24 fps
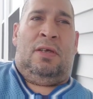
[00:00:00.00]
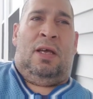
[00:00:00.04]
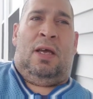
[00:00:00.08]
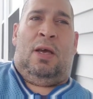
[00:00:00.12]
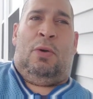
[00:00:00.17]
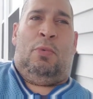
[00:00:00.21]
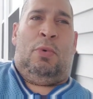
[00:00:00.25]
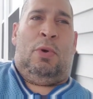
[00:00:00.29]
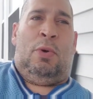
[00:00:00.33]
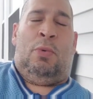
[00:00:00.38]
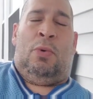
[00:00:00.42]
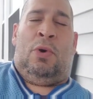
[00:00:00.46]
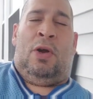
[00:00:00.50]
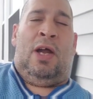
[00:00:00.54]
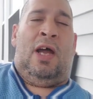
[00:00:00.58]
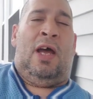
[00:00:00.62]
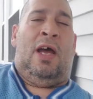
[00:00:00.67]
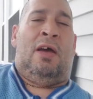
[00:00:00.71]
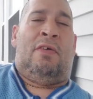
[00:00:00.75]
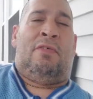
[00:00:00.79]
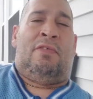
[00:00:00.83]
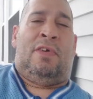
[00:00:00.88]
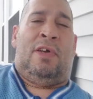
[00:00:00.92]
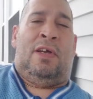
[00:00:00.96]
and we weren't
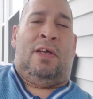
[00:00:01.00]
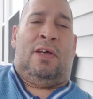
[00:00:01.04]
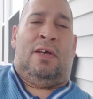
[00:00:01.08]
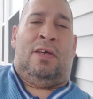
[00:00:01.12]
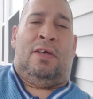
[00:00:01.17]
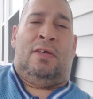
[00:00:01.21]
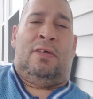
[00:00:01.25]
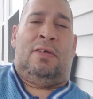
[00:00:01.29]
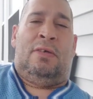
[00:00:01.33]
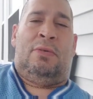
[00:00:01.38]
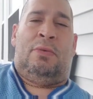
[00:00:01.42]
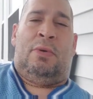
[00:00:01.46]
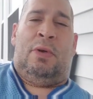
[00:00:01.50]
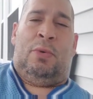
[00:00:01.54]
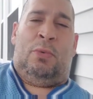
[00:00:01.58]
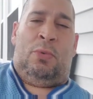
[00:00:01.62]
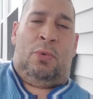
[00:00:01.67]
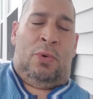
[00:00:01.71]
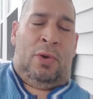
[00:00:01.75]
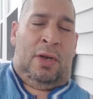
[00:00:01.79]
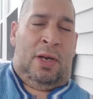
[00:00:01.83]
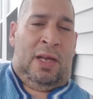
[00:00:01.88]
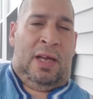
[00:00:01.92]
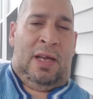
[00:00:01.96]
having that. We
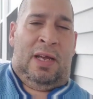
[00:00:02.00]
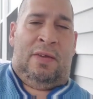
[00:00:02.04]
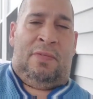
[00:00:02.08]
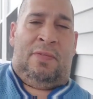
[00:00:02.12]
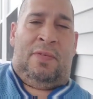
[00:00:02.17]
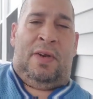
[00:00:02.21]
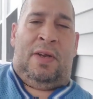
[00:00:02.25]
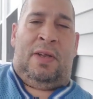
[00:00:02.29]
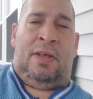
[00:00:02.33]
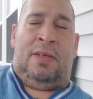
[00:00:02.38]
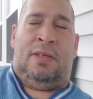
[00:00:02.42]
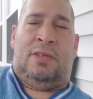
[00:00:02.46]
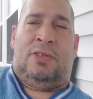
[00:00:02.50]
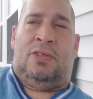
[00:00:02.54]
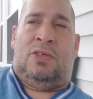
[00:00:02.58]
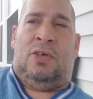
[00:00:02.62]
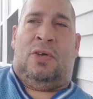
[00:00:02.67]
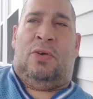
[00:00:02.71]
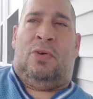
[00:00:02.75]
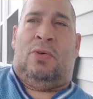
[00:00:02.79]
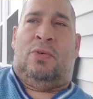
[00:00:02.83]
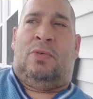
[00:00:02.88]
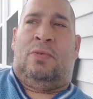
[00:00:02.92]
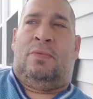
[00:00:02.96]
weren't having that.
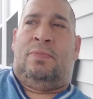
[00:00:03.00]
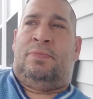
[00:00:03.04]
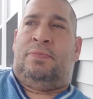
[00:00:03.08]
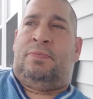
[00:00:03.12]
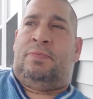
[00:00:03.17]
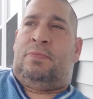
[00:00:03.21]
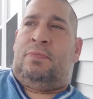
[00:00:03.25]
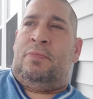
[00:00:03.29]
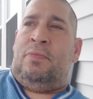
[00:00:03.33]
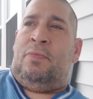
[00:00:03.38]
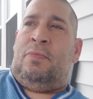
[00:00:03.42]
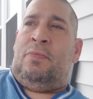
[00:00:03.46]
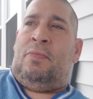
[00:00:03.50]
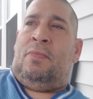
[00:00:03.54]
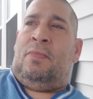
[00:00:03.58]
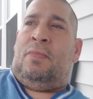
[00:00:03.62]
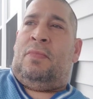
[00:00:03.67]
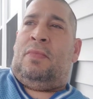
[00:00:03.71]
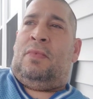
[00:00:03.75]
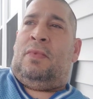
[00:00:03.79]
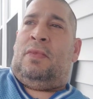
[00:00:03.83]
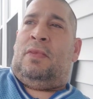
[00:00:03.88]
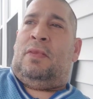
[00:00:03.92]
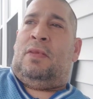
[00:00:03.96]
So,
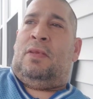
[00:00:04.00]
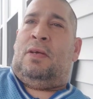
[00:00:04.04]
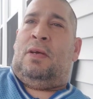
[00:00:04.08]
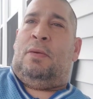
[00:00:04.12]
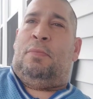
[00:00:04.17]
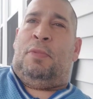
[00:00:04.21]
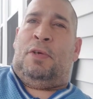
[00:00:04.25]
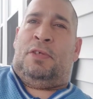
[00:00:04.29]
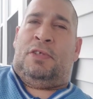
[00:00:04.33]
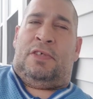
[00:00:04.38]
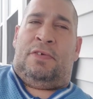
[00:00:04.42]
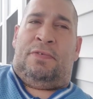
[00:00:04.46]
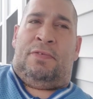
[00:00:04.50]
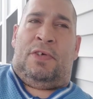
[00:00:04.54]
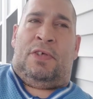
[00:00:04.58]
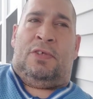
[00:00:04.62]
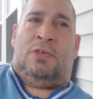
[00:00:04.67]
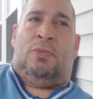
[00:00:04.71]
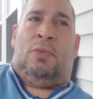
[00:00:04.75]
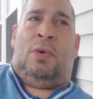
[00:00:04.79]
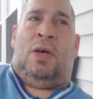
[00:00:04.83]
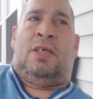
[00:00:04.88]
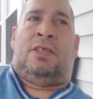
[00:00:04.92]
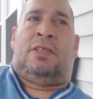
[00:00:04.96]
a bunch of
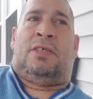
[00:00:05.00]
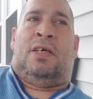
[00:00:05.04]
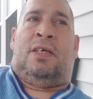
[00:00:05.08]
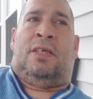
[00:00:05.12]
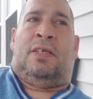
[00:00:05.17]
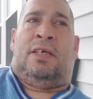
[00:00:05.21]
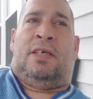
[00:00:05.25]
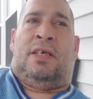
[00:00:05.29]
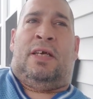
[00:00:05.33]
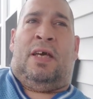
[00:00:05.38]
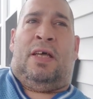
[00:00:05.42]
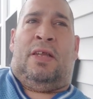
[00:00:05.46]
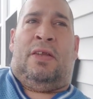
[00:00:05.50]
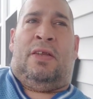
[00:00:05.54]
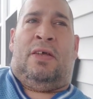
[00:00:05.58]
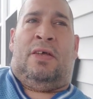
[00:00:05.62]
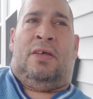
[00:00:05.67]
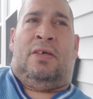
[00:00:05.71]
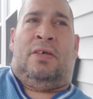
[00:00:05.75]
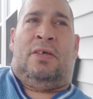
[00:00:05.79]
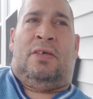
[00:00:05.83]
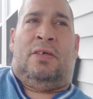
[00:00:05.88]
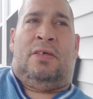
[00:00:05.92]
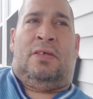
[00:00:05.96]
us whites got
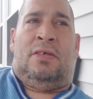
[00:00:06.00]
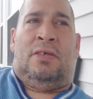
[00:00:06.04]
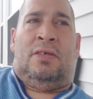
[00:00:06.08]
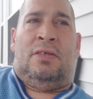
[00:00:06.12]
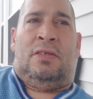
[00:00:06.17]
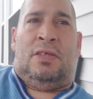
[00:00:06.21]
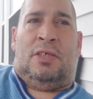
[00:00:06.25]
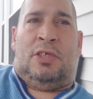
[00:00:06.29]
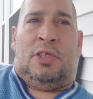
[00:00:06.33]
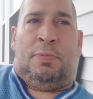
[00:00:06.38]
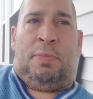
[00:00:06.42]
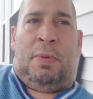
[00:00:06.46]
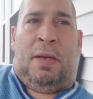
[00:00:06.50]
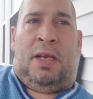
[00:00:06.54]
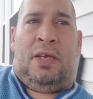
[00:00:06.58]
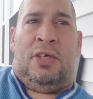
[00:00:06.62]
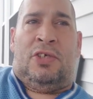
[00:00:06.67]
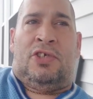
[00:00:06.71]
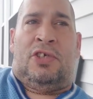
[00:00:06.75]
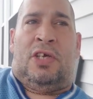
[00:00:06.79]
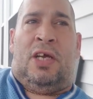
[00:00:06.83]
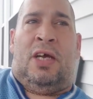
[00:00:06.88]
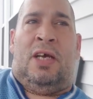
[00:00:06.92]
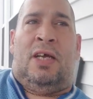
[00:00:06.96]
together, the
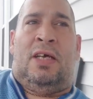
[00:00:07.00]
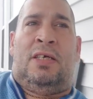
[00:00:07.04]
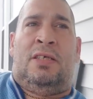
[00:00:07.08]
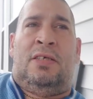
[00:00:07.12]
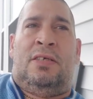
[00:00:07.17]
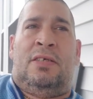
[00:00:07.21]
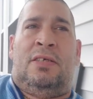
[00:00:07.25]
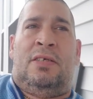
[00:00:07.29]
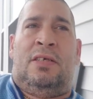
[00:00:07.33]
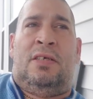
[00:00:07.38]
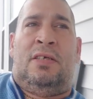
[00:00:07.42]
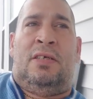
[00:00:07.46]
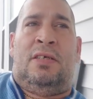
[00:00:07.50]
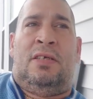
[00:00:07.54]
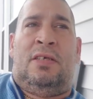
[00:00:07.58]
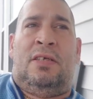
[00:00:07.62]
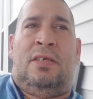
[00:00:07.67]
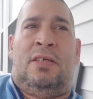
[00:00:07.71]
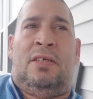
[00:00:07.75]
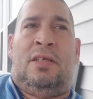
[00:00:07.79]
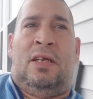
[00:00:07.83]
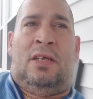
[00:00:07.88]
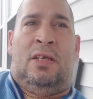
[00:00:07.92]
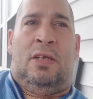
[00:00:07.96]
Spanish guys,
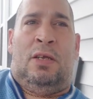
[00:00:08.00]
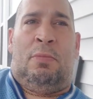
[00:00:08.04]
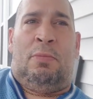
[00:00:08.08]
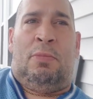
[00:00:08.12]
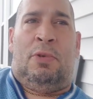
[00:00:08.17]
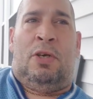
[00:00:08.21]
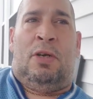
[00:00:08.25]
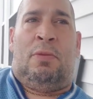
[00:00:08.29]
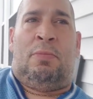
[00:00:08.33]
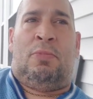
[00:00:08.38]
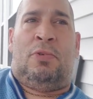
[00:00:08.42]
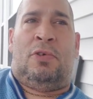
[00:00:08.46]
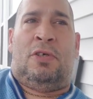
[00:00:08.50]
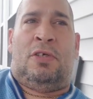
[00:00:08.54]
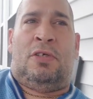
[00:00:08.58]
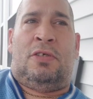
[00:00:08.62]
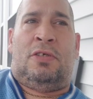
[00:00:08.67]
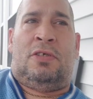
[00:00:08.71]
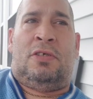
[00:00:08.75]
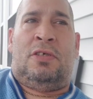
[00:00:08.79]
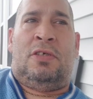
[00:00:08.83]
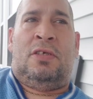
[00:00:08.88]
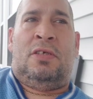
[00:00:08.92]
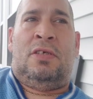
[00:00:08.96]
they numbered up with
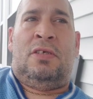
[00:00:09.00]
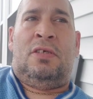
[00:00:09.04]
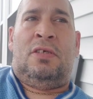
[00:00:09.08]
us,